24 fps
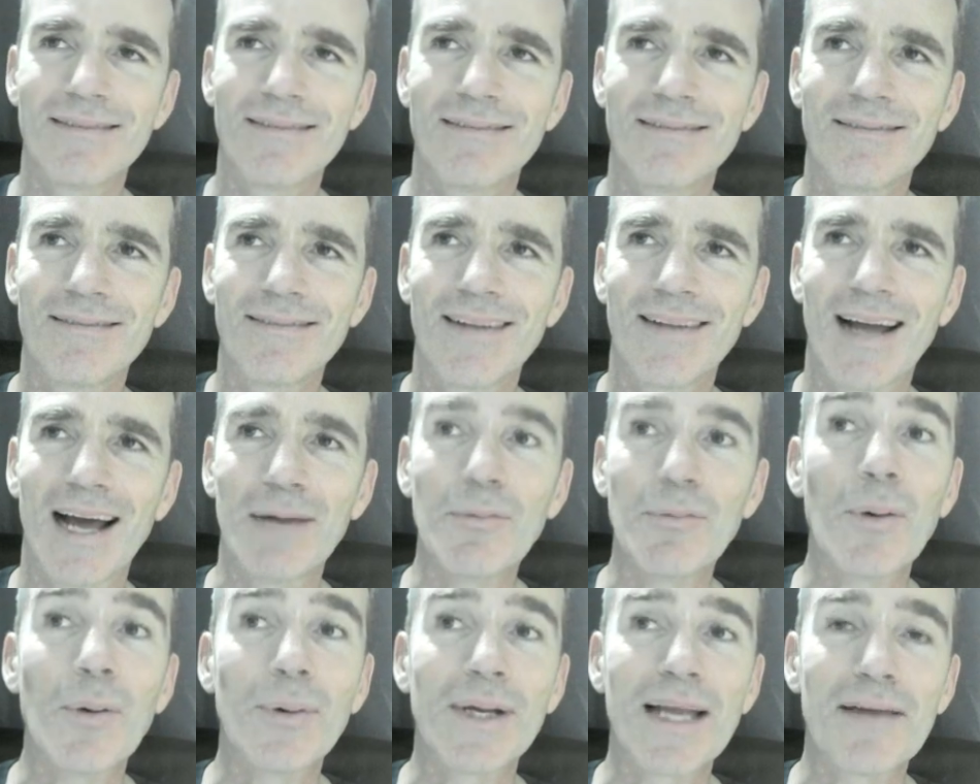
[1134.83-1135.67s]
And we
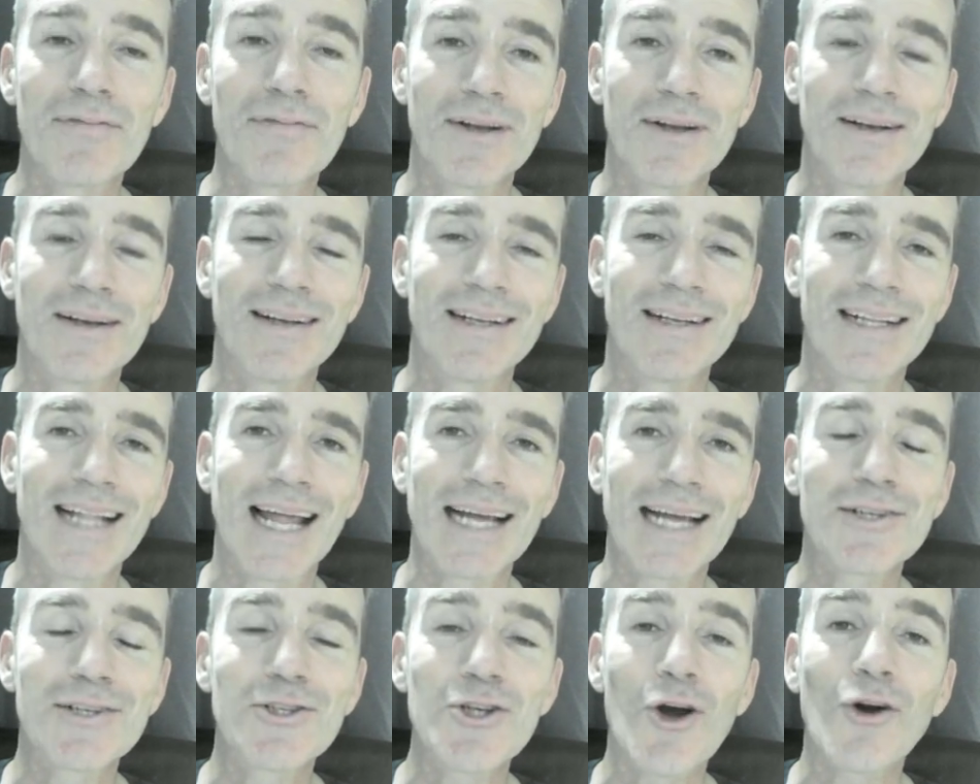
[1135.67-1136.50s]
were given
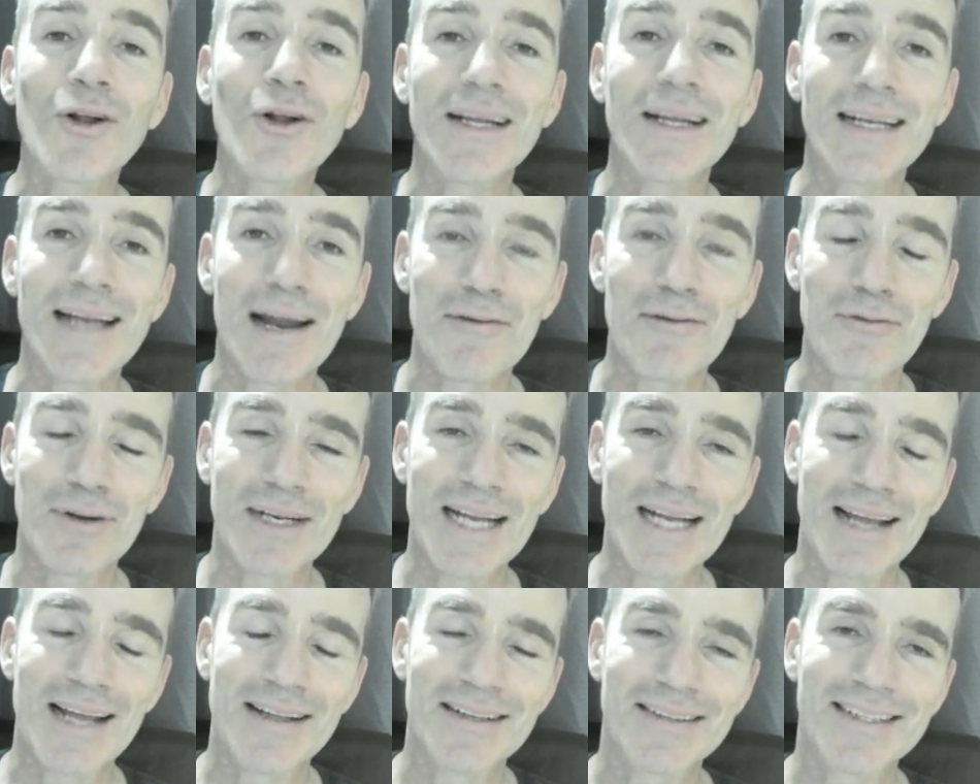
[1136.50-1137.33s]
like chocolate every day,
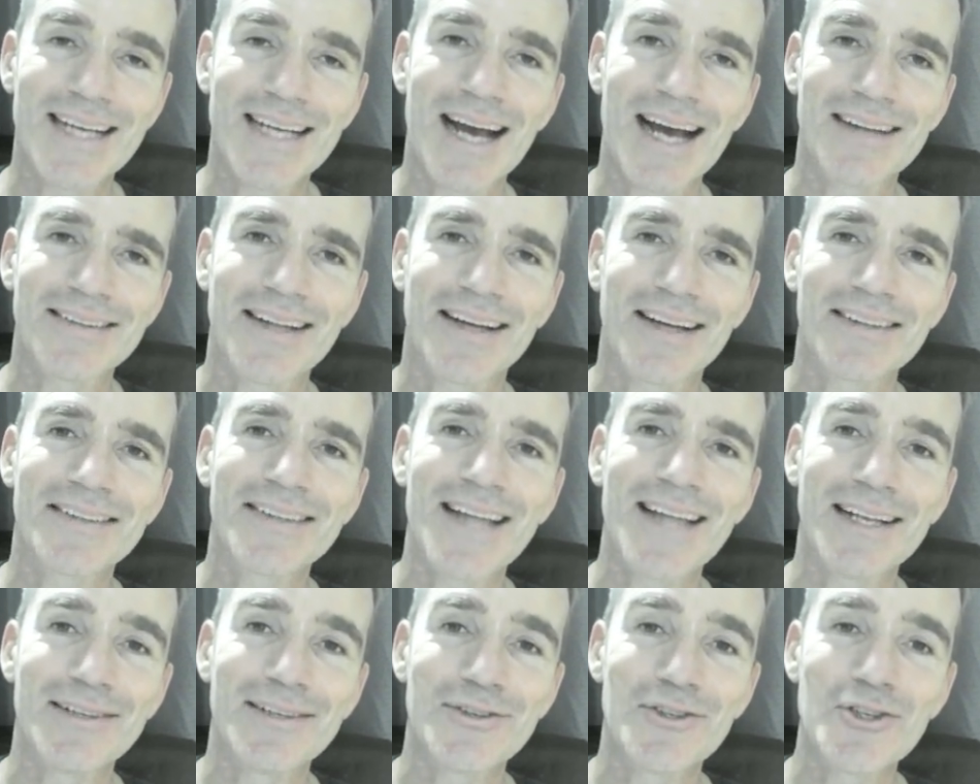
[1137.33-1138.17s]
this
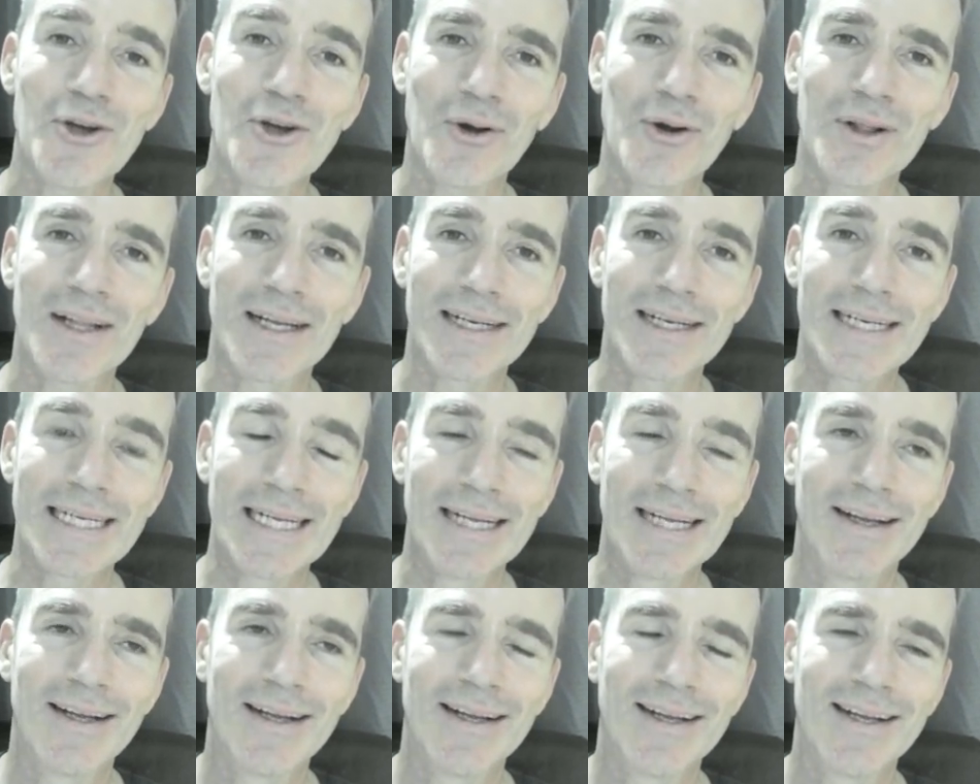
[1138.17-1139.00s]
Kazakhstan chocolate.
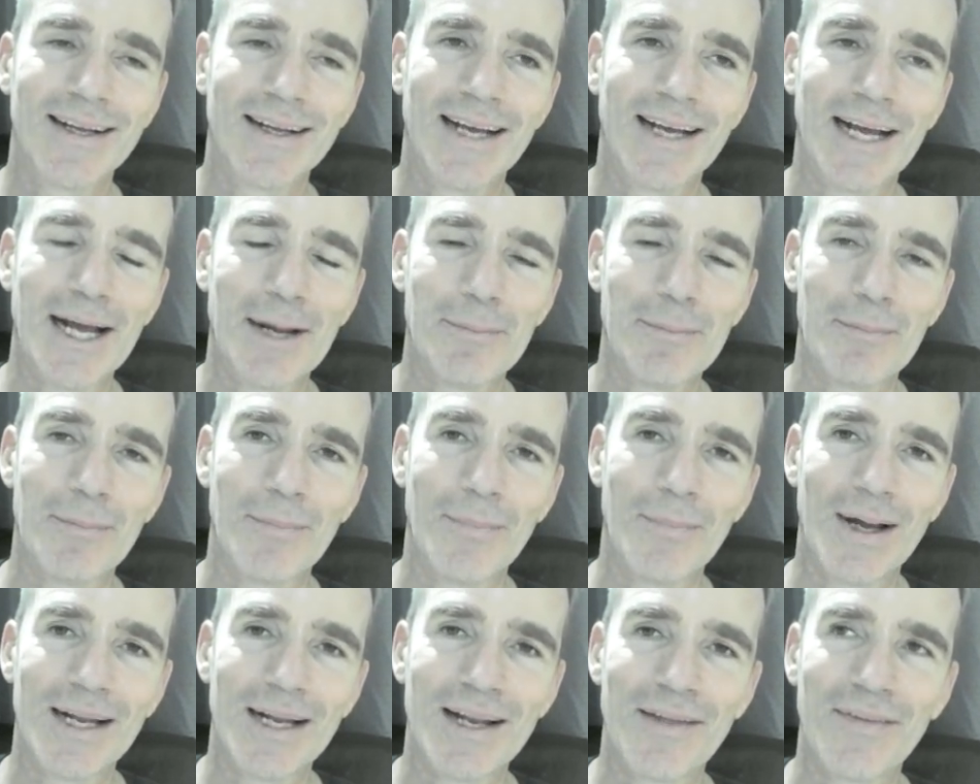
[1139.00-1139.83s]
And
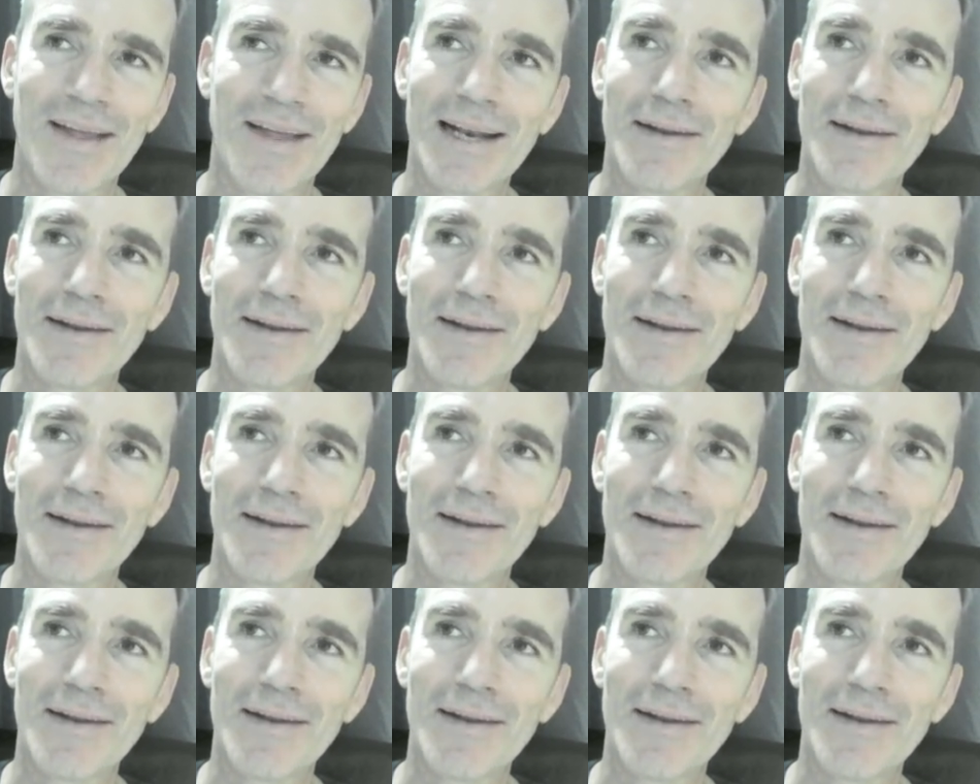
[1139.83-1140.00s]
at the end of the